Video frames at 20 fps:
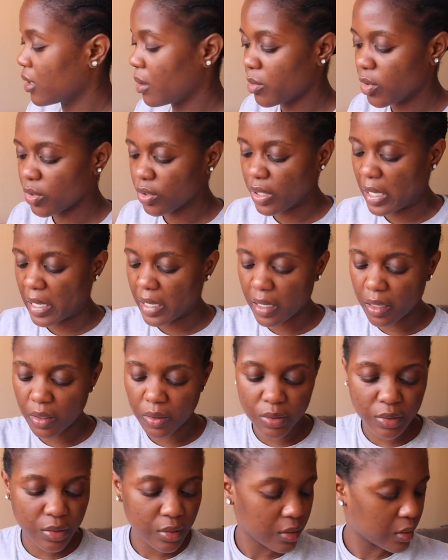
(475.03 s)
I'm not sure I can
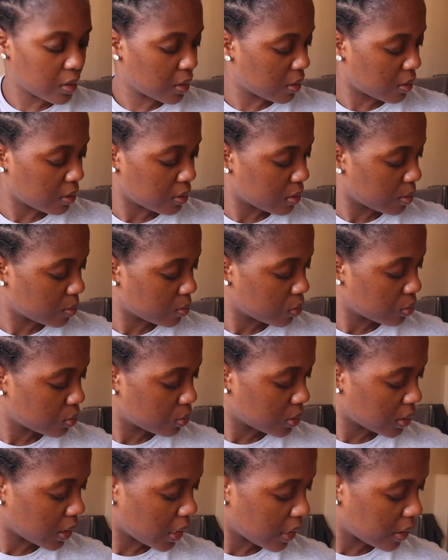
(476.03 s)
go today because I'm
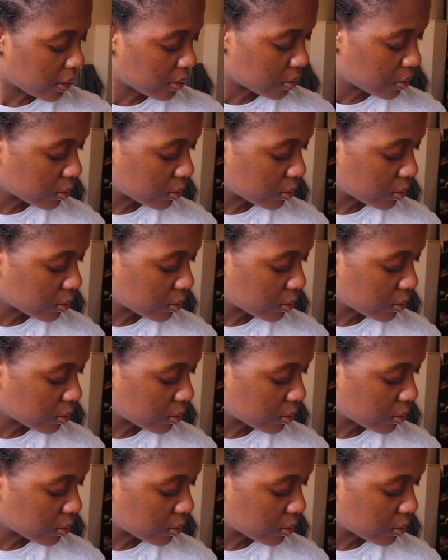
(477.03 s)
so tired.